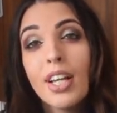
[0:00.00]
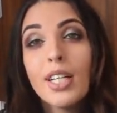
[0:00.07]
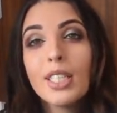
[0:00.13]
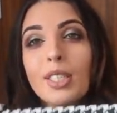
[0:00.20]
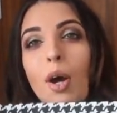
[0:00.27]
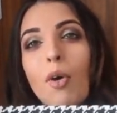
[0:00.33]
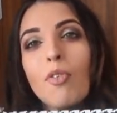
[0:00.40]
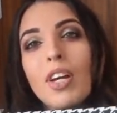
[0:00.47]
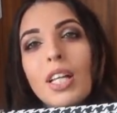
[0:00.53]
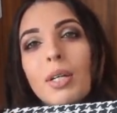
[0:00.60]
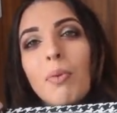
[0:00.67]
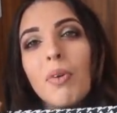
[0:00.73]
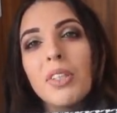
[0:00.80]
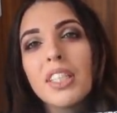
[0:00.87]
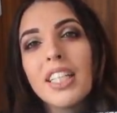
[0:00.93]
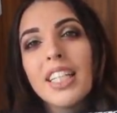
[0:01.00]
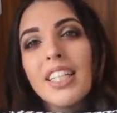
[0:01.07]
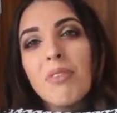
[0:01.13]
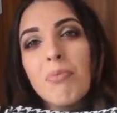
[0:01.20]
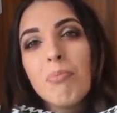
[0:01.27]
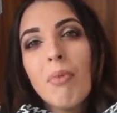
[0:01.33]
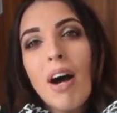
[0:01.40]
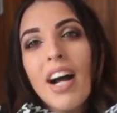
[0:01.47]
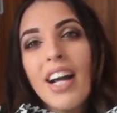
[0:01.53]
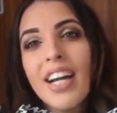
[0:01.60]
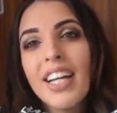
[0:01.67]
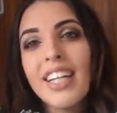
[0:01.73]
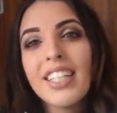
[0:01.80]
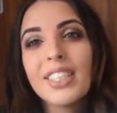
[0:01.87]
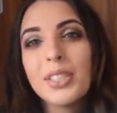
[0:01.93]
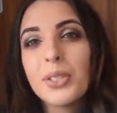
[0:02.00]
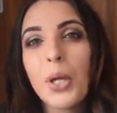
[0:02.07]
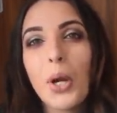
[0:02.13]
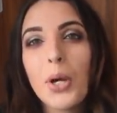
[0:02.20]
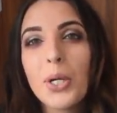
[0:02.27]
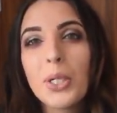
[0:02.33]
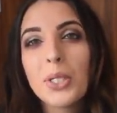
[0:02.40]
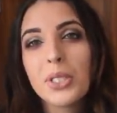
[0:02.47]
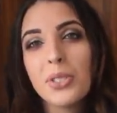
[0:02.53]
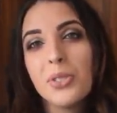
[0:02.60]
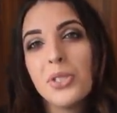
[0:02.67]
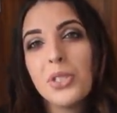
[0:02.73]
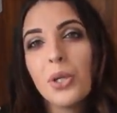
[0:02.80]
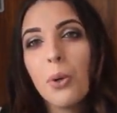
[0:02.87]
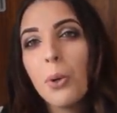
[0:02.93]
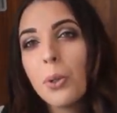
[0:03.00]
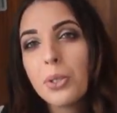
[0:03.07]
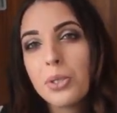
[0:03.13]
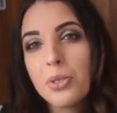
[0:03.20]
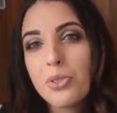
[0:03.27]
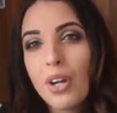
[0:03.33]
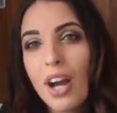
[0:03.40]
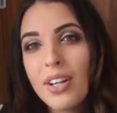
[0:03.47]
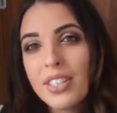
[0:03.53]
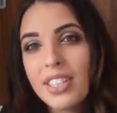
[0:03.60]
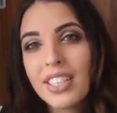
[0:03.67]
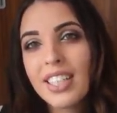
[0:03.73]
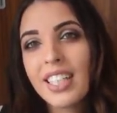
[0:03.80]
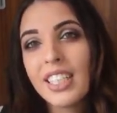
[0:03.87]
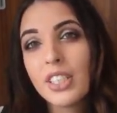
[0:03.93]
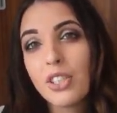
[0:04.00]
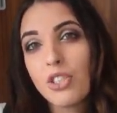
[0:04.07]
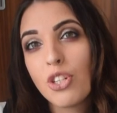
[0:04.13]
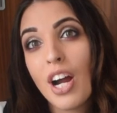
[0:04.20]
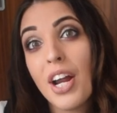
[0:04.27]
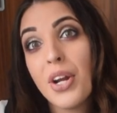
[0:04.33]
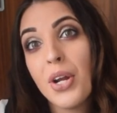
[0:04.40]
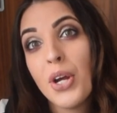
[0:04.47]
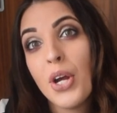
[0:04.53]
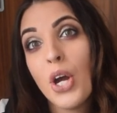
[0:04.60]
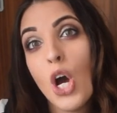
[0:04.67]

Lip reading: so I really want my skirts and shorts and trousers and things to try and